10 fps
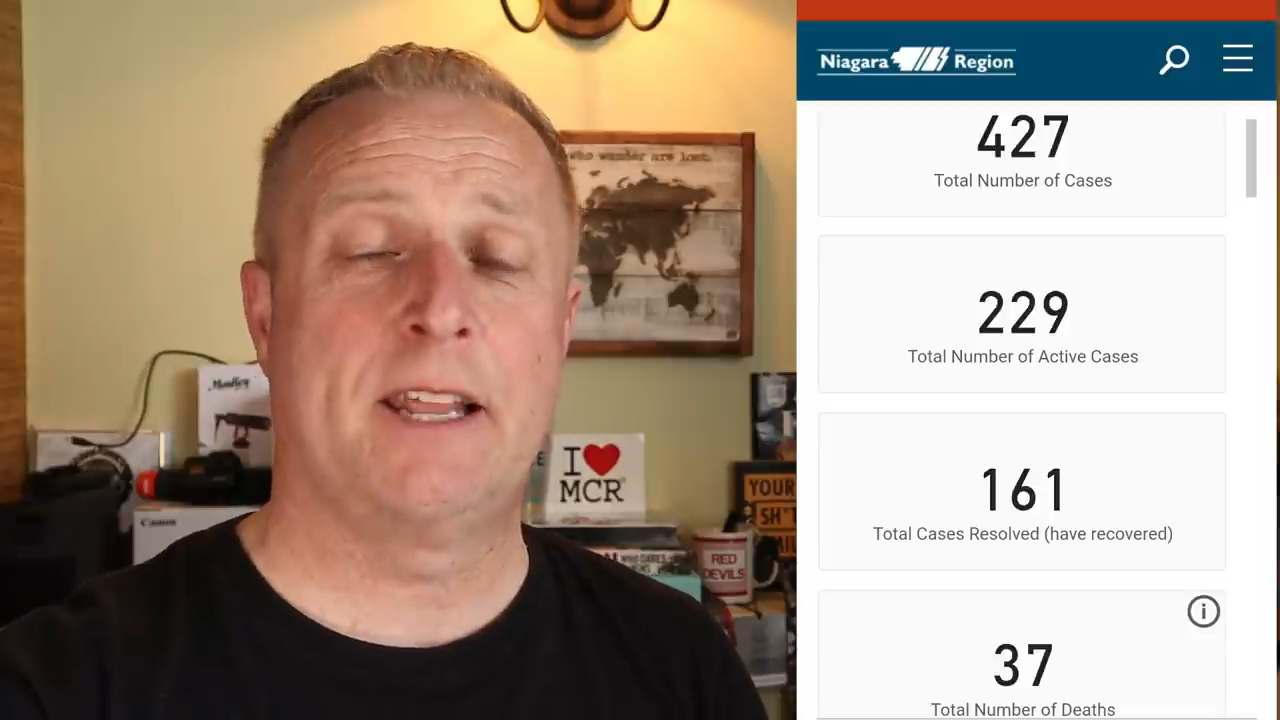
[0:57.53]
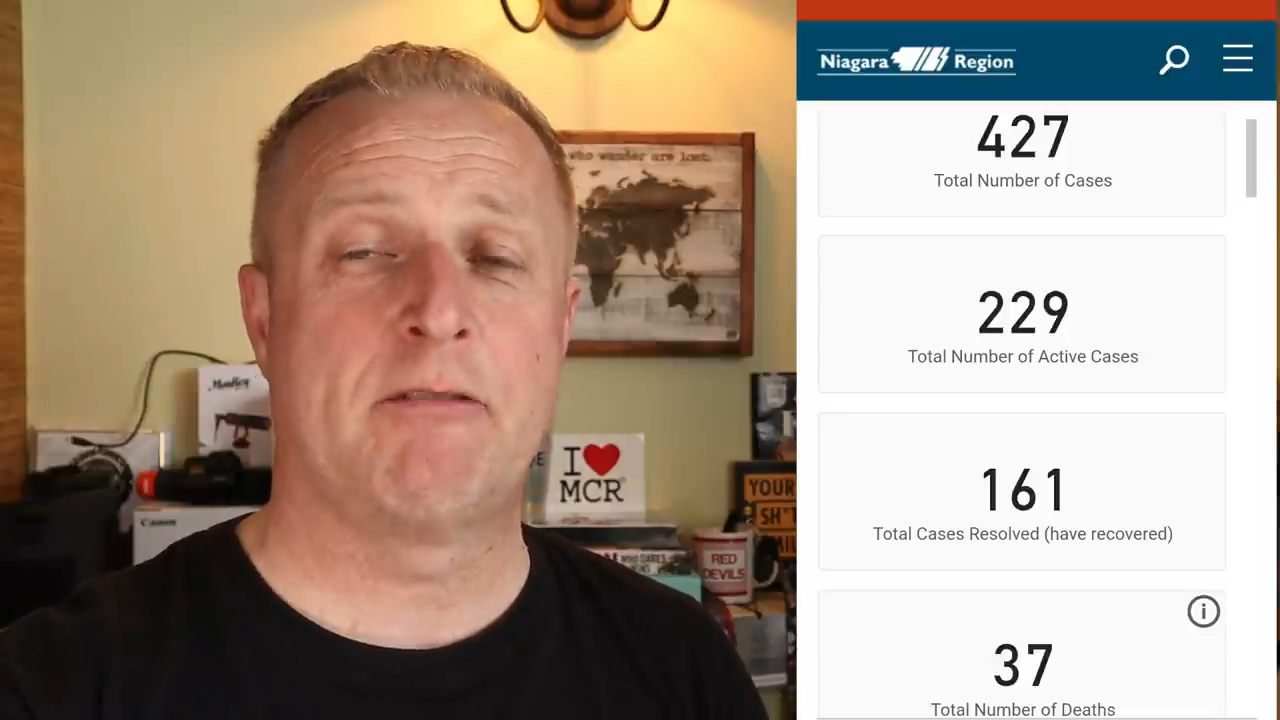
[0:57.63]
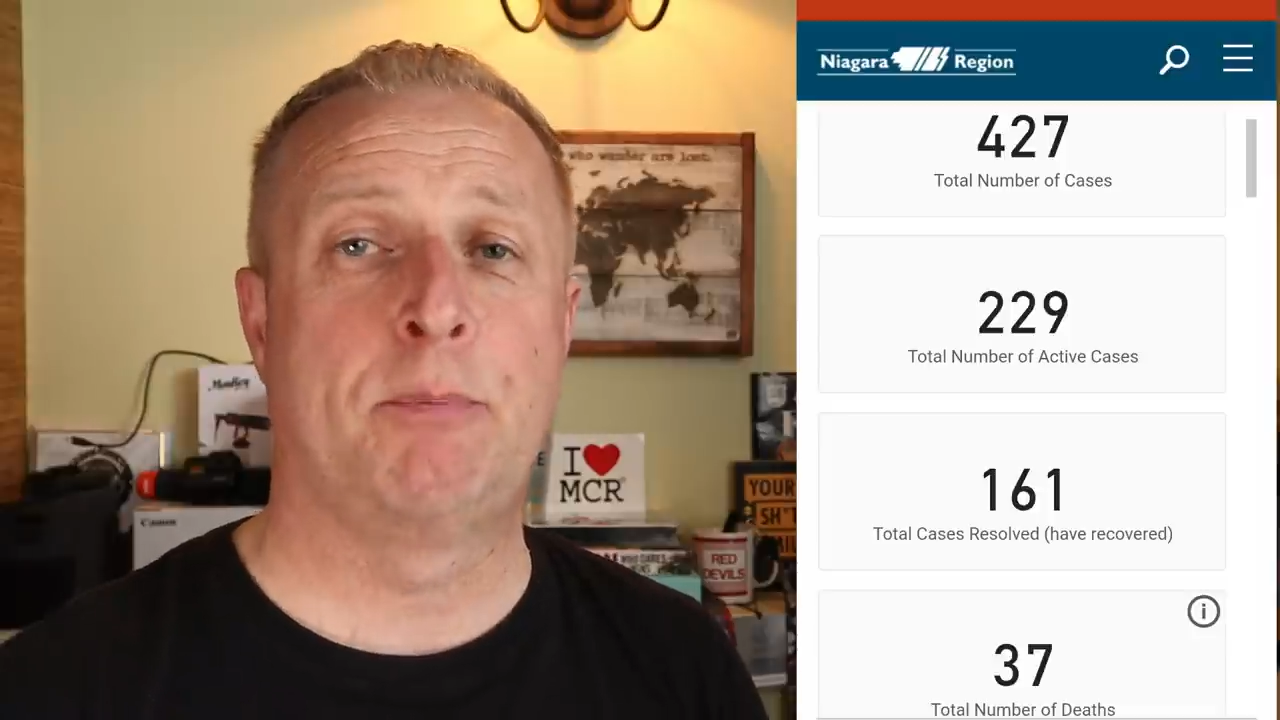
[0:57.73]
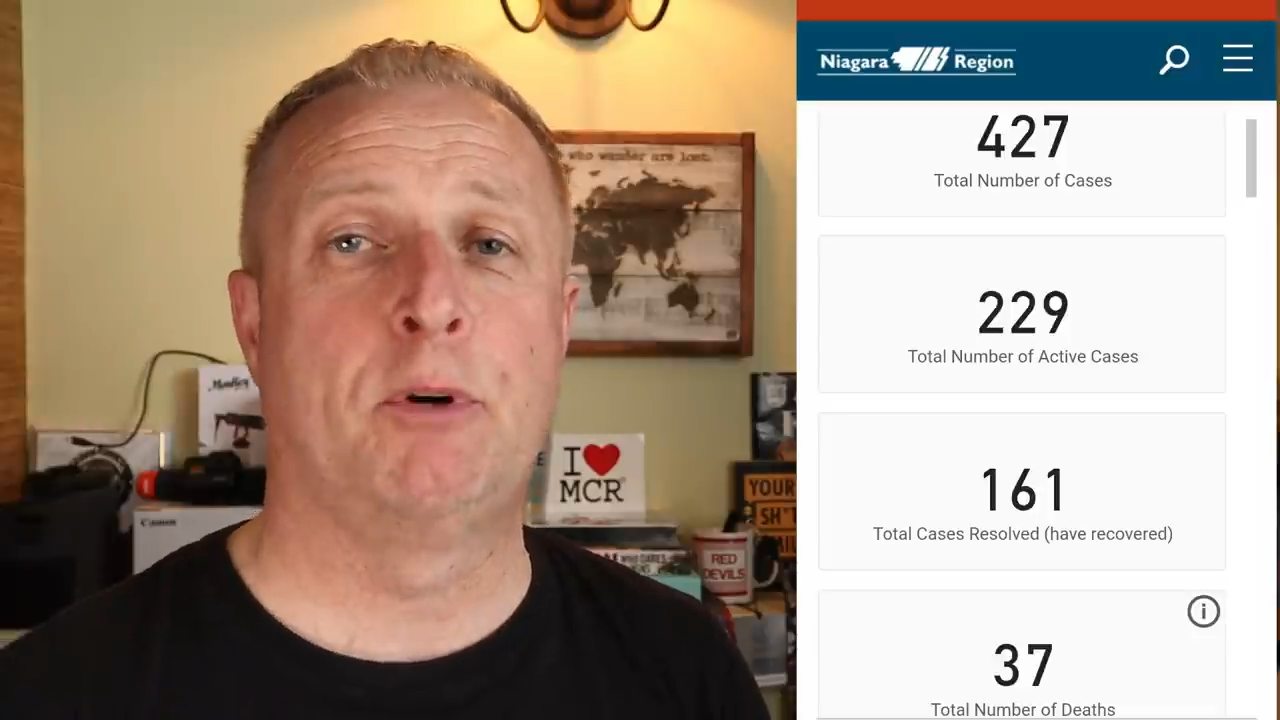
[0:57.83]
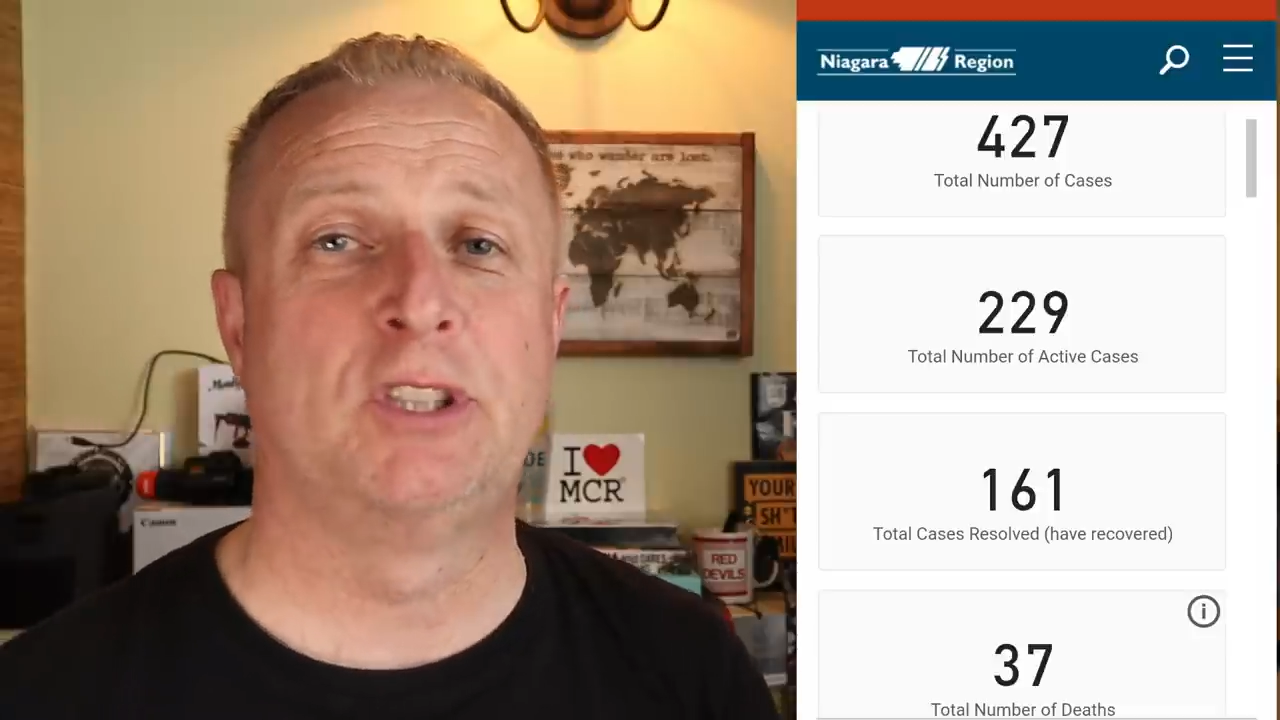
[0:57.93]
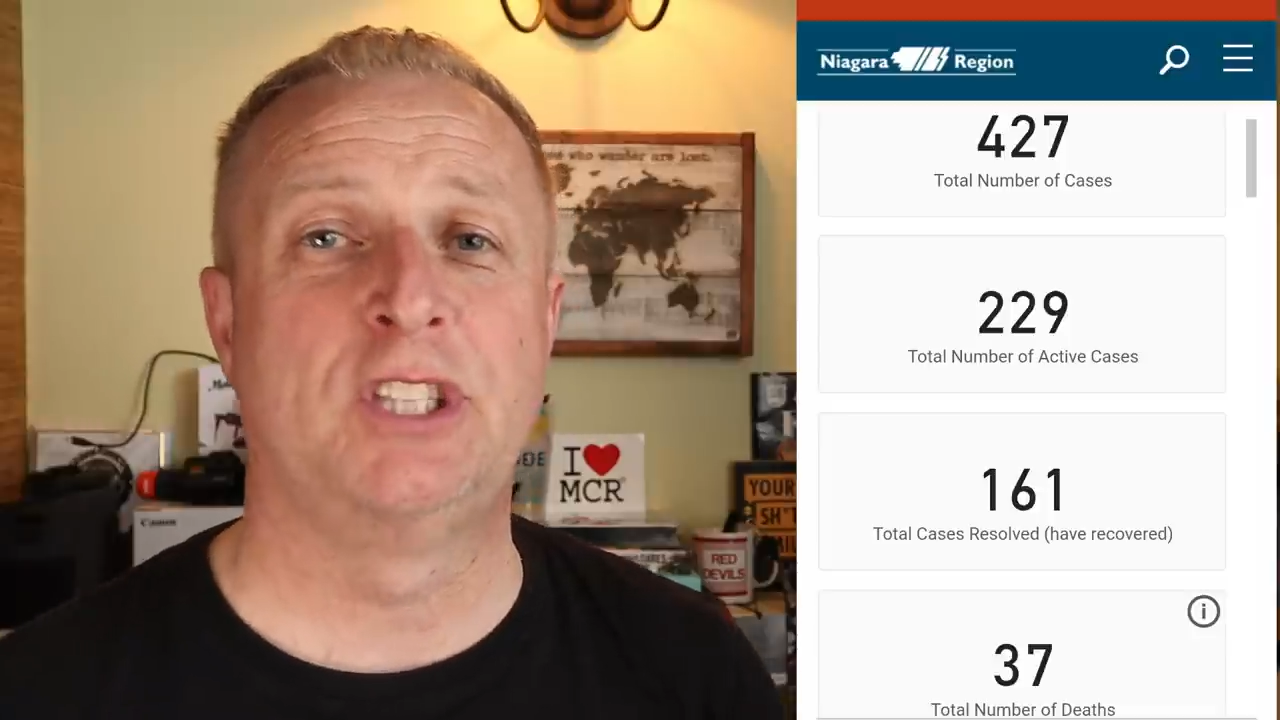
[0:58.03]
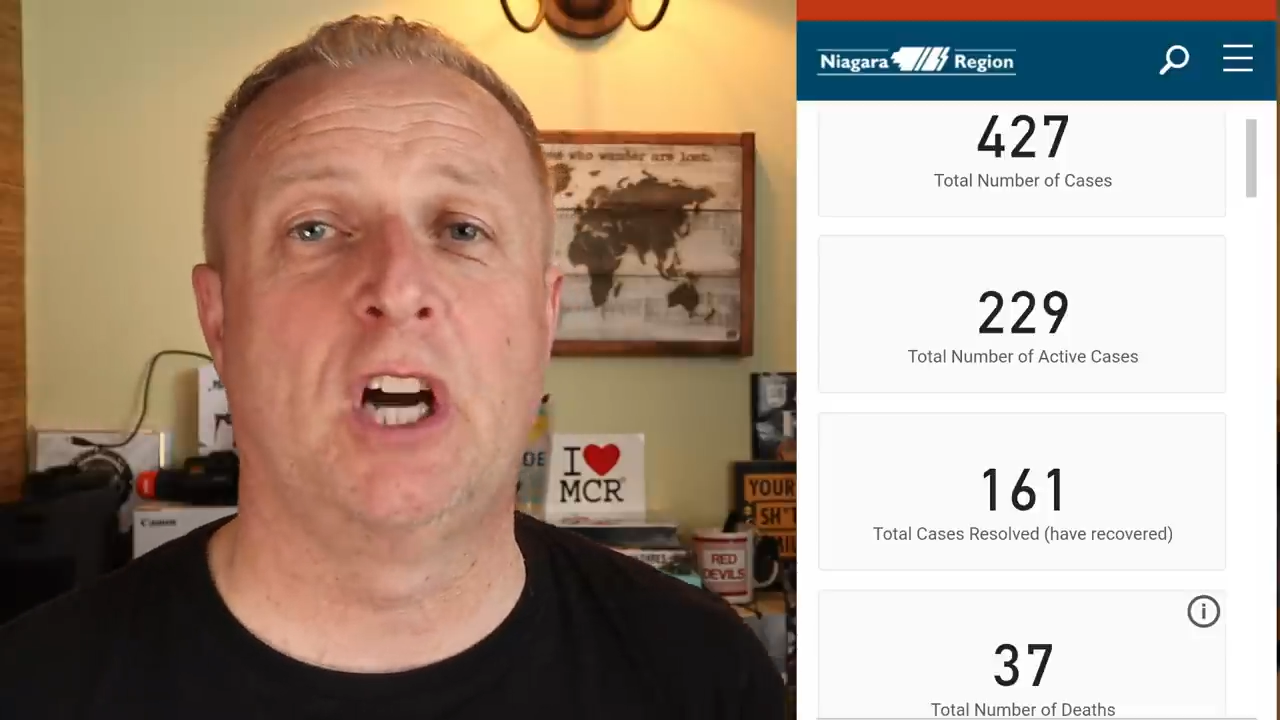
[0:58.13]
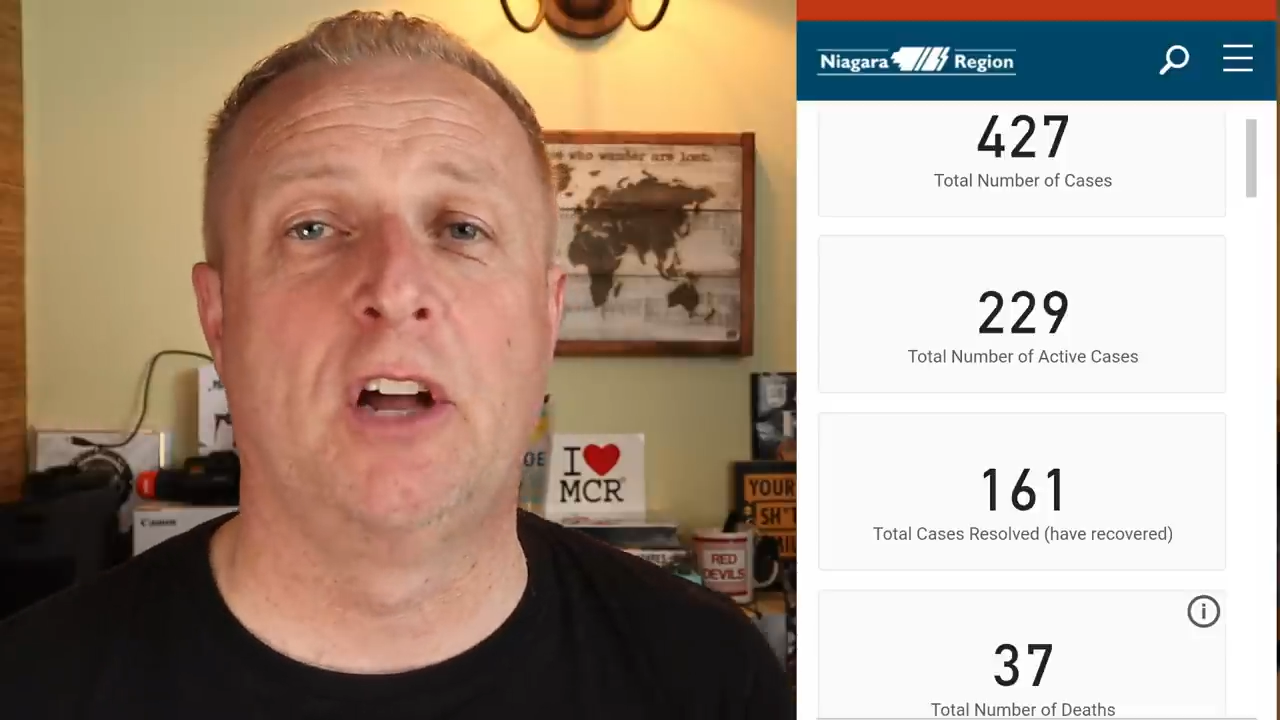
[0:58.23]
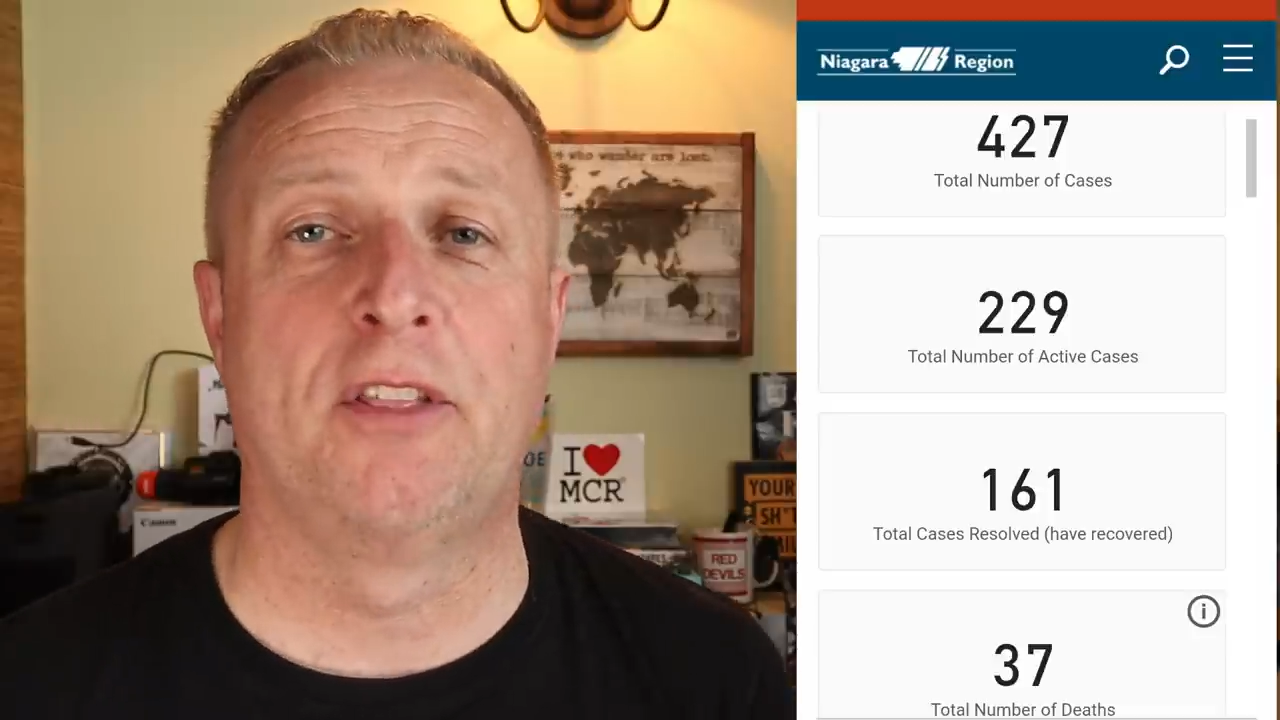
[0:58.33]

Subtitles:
they're reporting